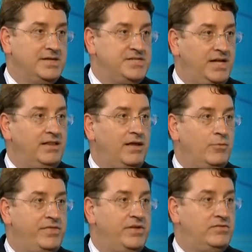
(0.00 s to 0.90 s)

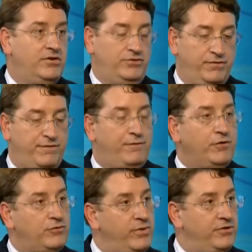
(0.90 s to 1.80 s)
dealing with this issue,
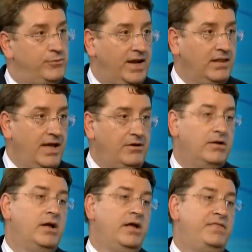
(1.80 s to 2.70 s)
first with this regulator,